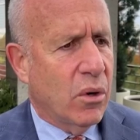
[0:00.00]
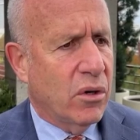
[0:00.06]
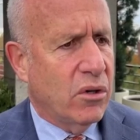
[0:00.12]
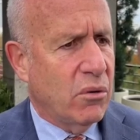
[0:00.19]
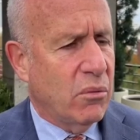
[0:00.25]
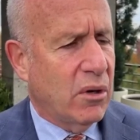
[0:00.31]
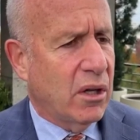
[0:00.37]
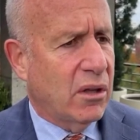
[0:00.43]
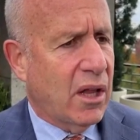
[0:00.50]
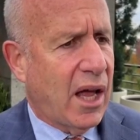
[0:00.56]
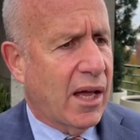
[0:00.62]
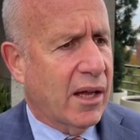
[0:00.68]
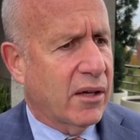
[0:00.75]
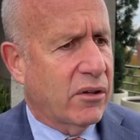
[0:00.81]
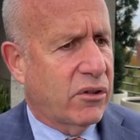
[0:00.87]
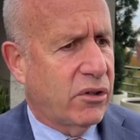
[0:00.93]
doing a
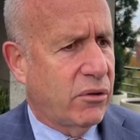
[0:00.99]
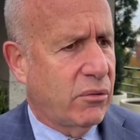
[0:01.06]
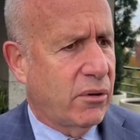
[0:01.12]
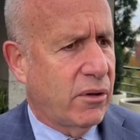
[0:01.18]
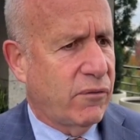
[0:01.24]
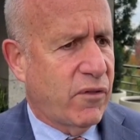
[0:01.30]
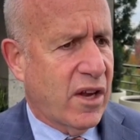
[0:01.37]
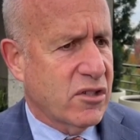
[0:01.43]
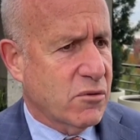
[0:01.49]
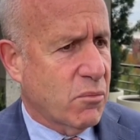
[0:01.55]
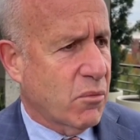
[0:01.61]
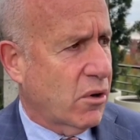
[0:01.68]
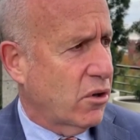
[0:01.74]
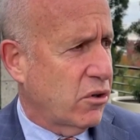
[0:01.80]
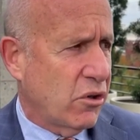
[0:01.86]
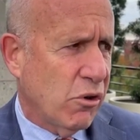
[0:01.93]
lot to invest
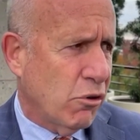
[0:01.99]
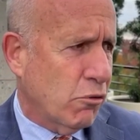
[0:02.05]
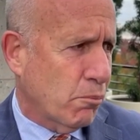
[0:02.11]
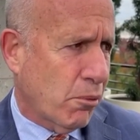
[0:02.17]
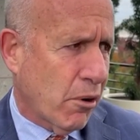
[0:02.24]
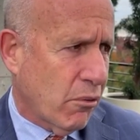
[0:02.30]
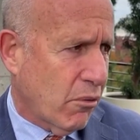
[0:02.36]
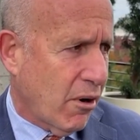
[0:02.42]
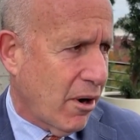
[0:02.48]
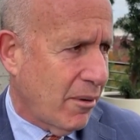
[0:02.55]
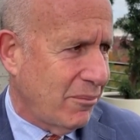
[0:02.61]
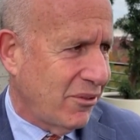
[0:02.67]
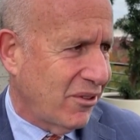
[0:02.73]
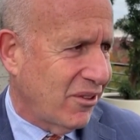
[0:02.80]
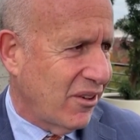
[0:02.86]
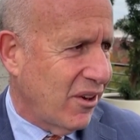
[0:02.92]
more in youth
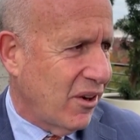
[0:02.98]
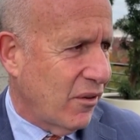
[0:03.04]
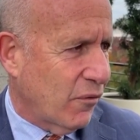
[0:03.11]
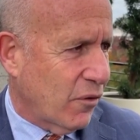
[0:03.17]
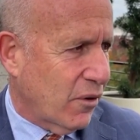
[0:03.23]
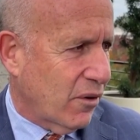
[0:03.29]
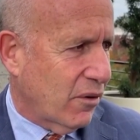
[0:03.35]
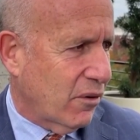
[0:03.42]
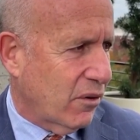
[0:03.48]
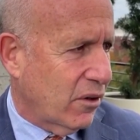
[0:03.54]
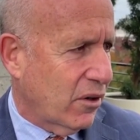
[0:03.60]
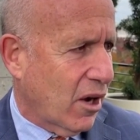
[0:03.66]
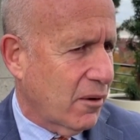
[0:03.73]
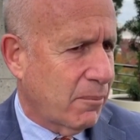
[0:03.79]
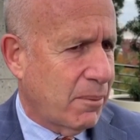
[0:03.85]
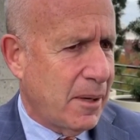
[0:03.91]
programs for
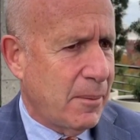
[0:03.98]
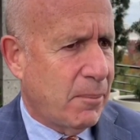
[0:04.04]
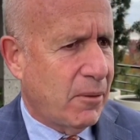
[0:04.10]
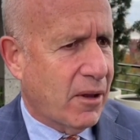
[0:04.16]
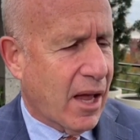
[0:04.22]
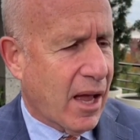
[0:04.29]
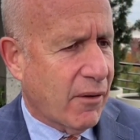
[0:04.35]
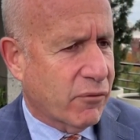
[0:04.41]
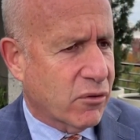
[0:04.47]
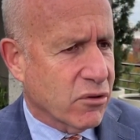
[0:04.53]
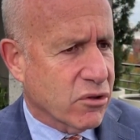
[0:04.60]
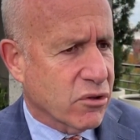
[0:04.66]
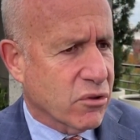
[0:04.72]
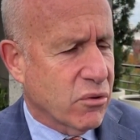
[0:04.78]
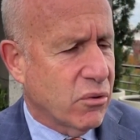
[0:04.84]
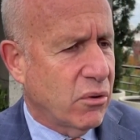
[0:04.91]
young people after
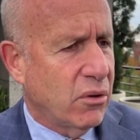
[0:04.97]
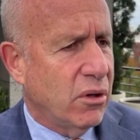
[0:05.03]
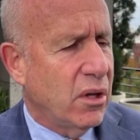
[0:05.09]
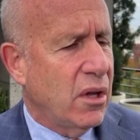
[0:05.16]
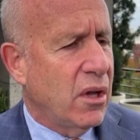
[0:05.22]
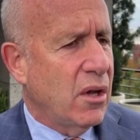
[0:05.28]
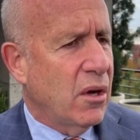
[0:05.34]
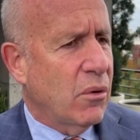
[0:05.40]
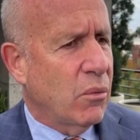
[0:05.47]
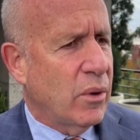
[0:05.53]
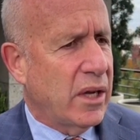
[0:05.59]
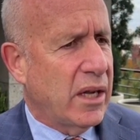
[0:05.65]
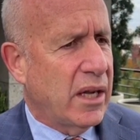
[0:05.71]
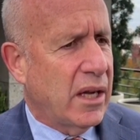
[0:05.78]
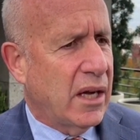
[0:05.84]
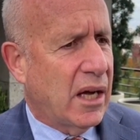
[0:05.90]
school.
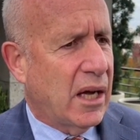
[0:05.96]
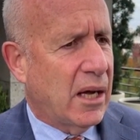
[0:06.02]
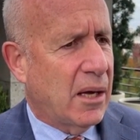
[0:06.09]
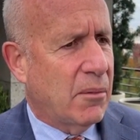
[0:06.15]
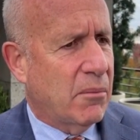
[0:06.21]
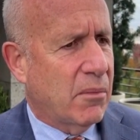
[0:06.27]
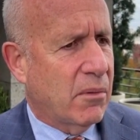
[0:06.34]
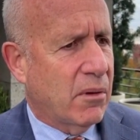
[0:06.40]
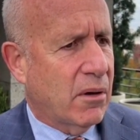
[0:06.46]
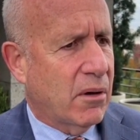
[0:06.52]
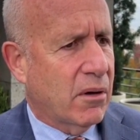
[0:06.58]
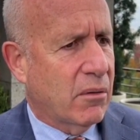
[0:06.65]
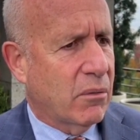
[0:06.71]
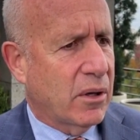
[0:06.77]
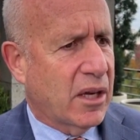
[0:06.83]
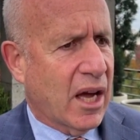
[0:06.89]
We, um, uh,
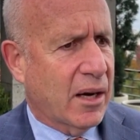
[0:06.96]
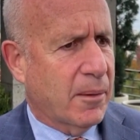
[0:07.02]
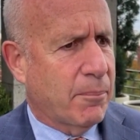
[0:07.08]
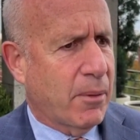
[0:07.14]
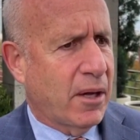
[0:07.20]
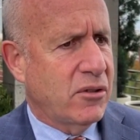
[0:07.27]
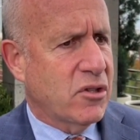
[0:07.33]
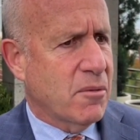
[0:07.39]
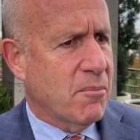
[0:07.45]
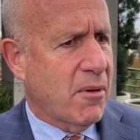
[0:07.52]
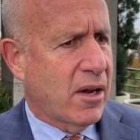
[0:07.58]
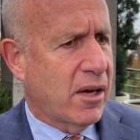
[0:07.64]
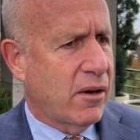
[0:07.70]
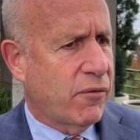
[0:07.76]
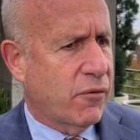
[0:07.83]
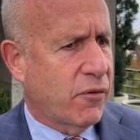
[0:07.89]
we got a bunch of
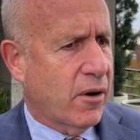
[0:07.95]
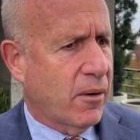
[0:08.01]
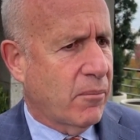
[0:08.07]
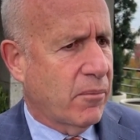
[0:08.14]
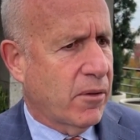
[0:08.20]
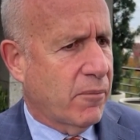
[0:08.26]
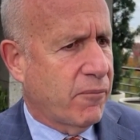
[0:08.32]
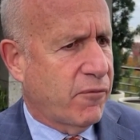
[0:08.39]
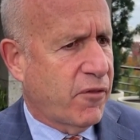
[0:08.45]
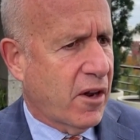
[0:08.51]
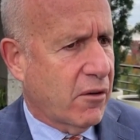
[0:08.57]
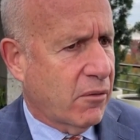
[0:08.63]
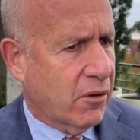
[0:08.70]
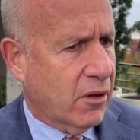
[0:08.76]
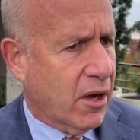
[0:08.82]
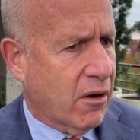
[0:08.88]
money from the
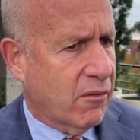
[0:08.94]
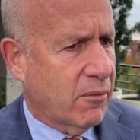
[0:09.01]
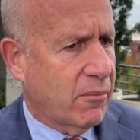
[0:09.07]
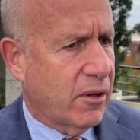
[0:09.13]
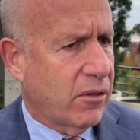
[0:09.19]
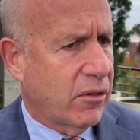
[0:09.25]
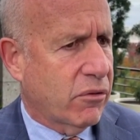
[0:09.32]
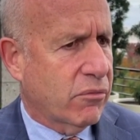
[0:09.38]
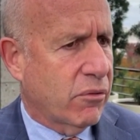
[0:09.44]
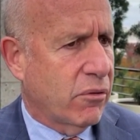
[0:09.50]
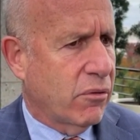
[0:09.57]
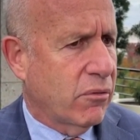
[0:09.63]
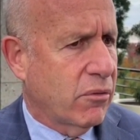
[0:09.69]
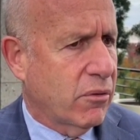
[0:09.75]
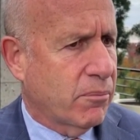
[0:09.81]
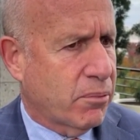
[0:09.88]
federal government
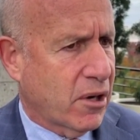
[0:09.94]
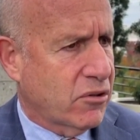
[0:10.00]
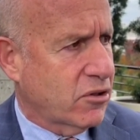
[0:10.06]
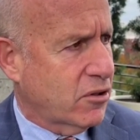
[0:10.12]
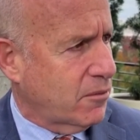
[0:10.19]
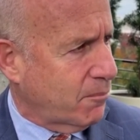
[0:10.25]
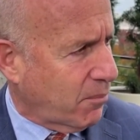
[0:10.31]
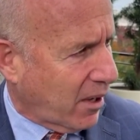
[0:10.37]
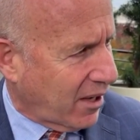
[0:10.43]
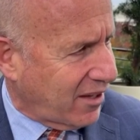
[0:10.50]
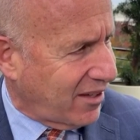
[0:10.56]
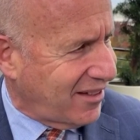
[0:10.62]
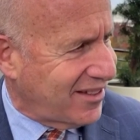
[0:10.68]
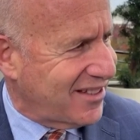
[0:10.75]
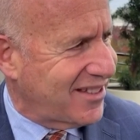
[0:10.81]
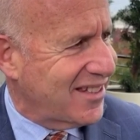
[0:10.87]
through President
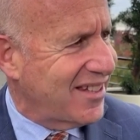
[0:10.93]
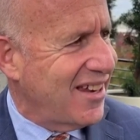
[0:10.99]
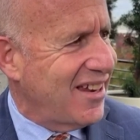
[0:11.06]
Biden's